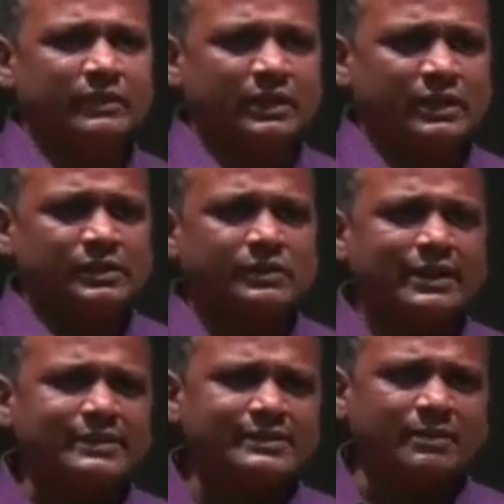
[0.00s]
So
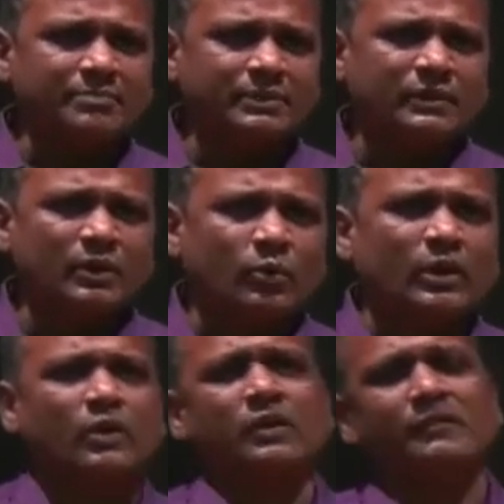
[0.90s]
next step, what I
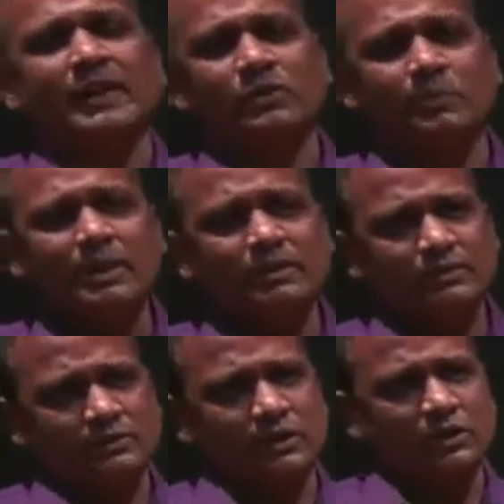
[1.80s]
am going to find would be
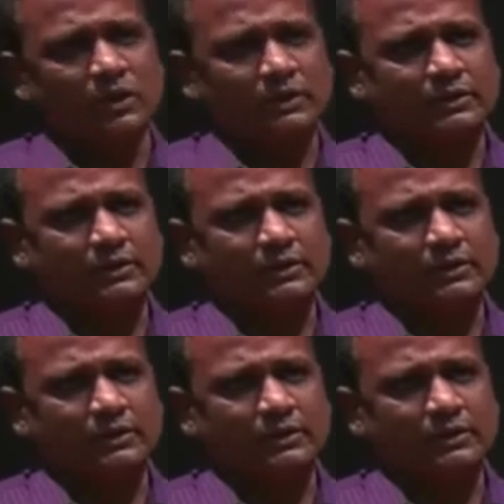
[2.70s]
the torque.